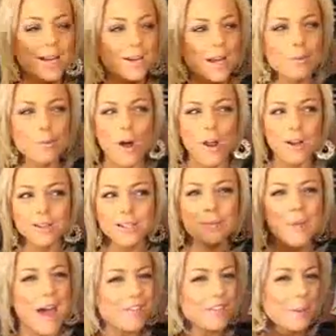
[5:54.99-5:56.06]
and ironically
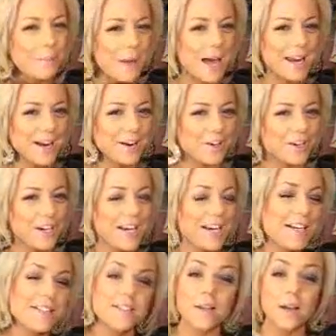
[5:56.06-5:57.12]
I'm having a bad hair
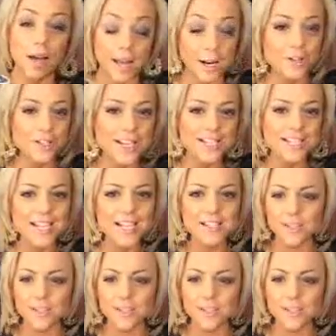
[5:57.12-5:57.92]
day today,